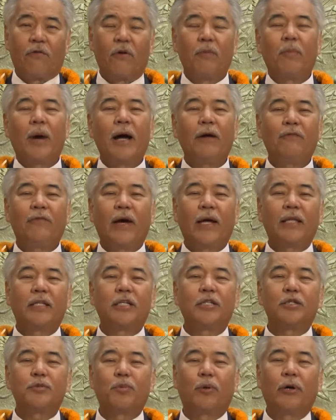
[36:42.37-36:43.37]
From my
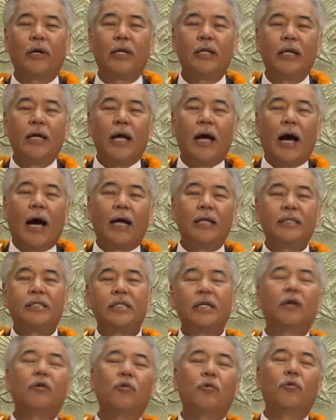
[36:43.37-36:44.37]
vantage point, I
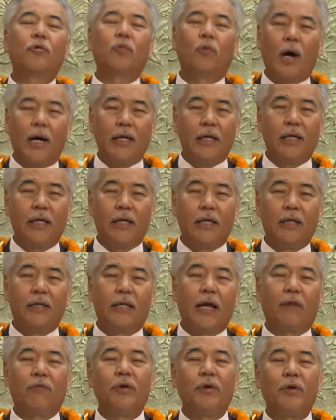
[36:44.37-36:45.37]
see a
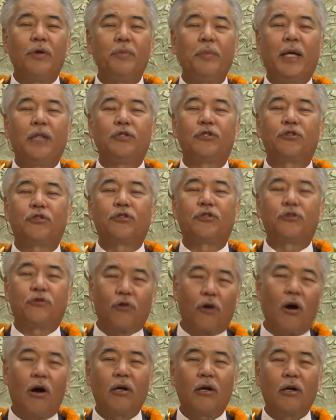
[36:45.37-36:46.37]
Hawaii that remains
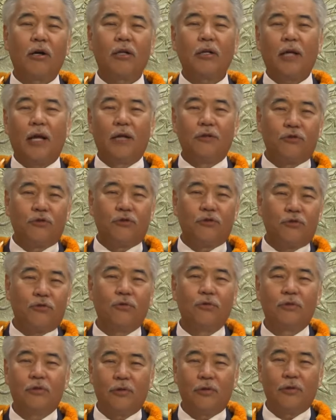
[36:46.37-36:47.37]
strong and
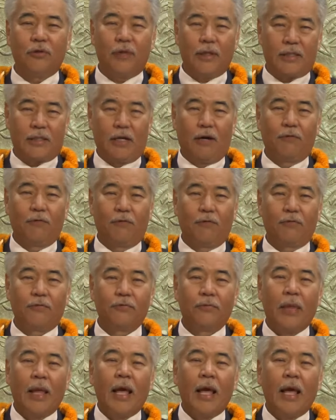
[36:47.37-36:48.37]
true to itself.
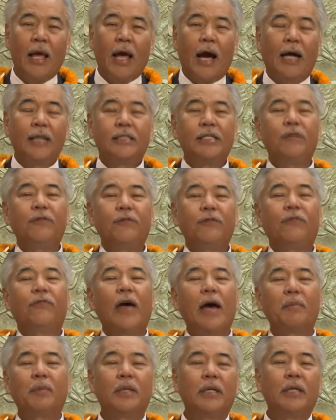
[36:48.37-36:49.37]
I see
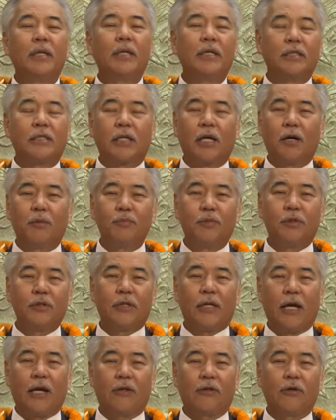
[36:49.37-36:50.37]
families come
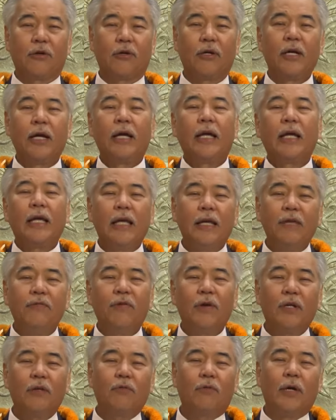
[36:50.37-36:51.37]
together
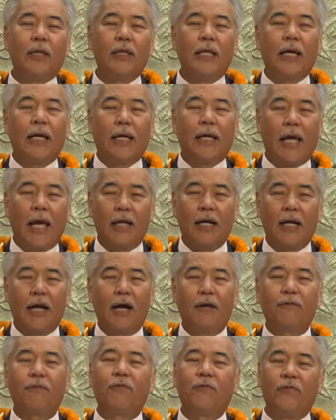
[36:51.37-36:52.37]
even when they
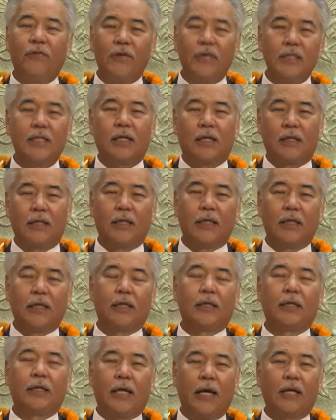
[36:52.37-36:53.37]
cannot
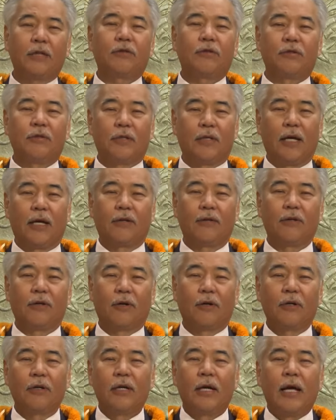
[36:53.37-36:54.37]
physically get
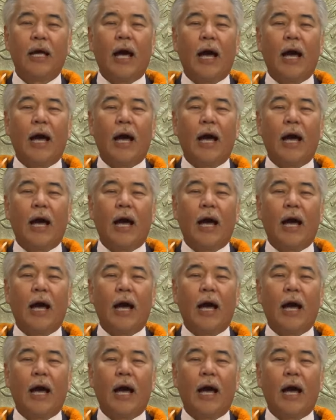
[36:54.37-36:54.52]
together.